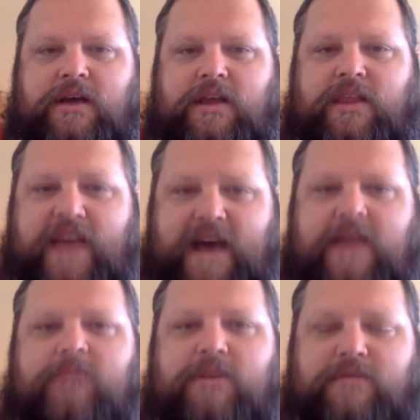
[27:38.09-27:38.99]
That,
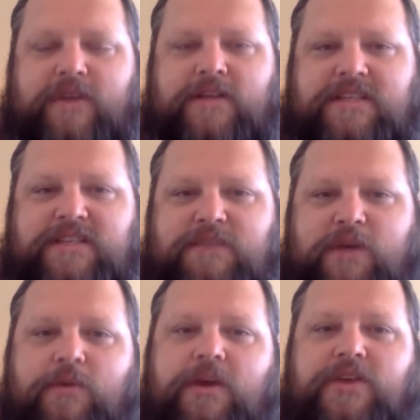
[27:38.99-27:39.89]
my friends, is my
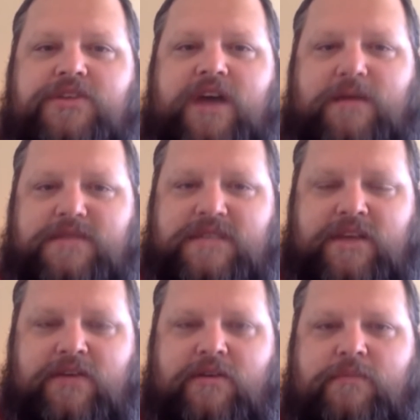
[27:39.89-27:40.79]
real job as
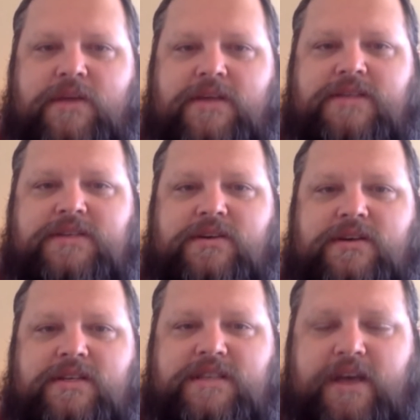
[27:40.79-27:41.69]
interim minister
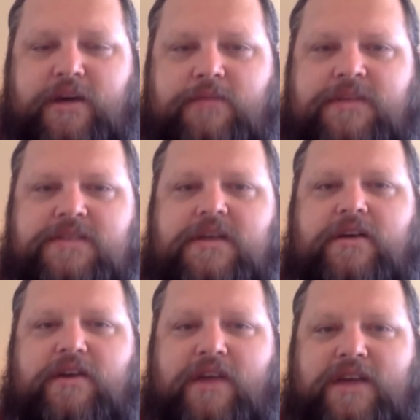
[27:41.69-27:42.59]
is to help this
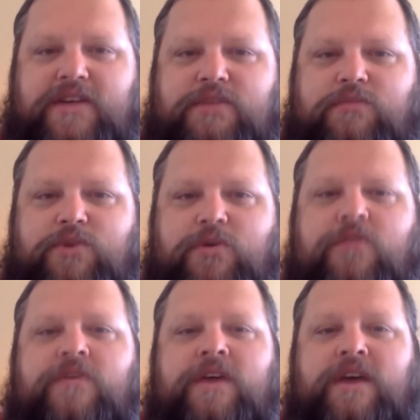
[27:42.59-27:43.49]
congregation
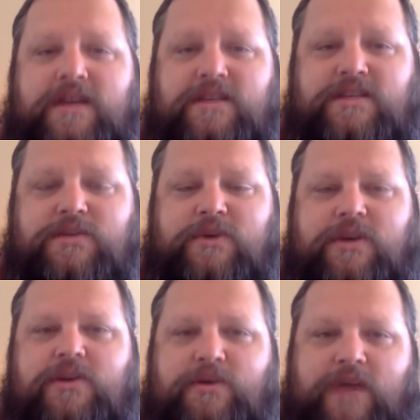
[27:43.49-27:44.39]
move into a
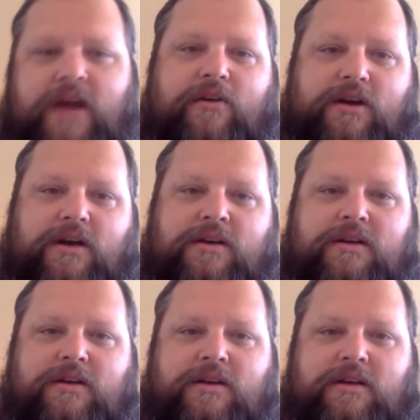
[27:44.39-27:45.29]
new era.
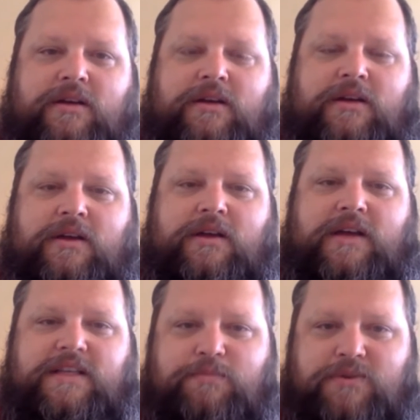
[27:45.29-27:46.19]

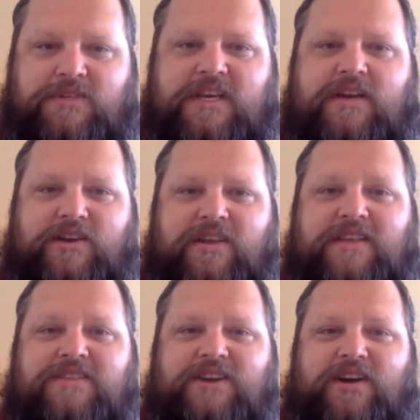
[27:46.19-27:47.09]
It's particularly
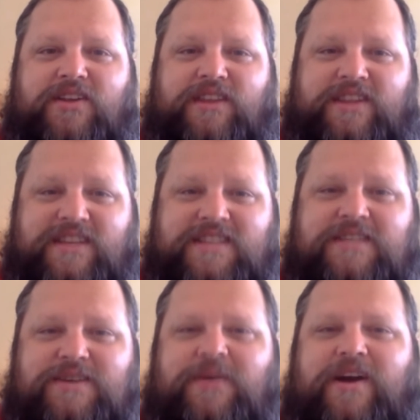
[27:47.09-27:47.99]
stark that this
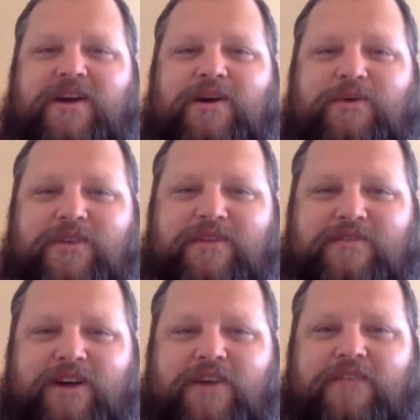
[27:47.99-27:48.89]
new era will
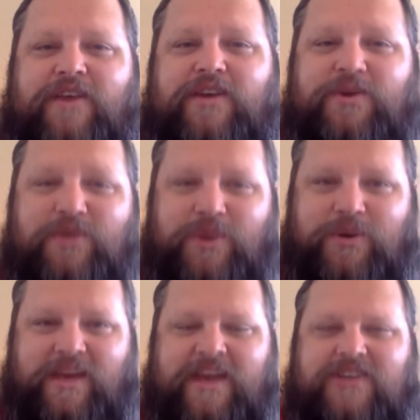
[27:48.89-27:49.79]
involve a new
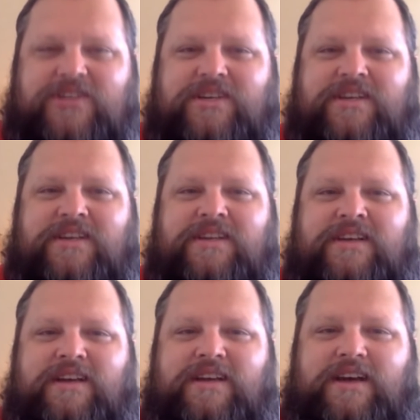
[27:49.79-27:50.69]
location,
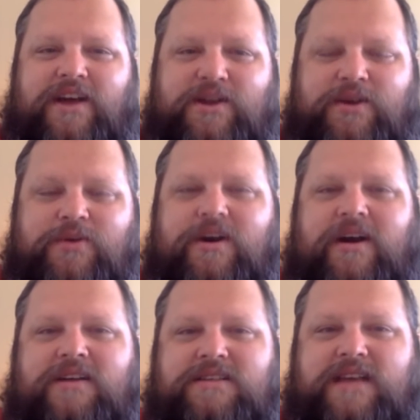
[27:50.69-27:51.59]
a new
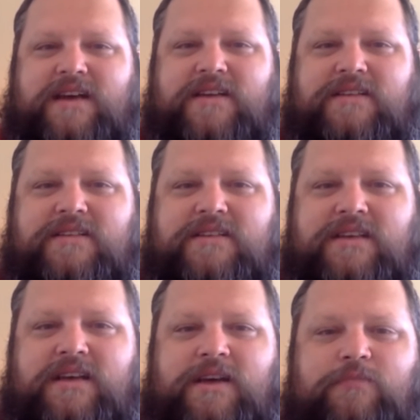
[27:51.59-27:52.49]
context,
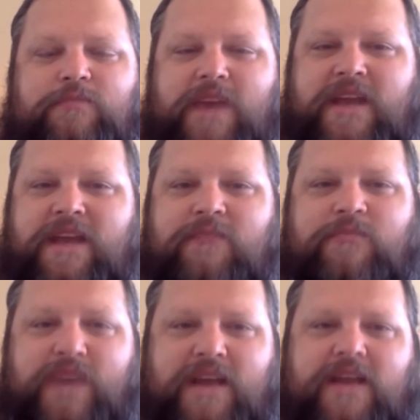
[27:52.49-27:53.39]
many,
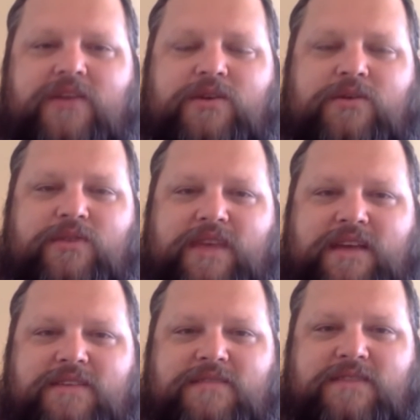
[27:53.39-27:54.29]
many new
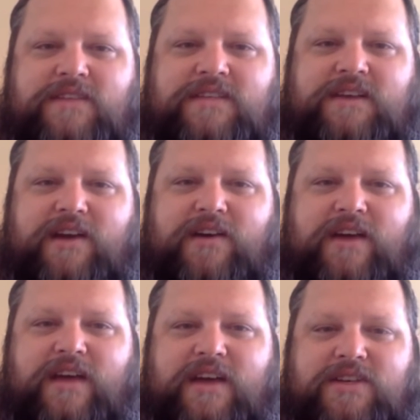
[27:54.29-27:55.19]
things for this
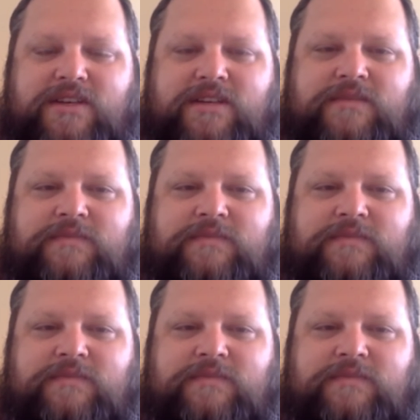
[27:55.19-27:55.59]
congregation.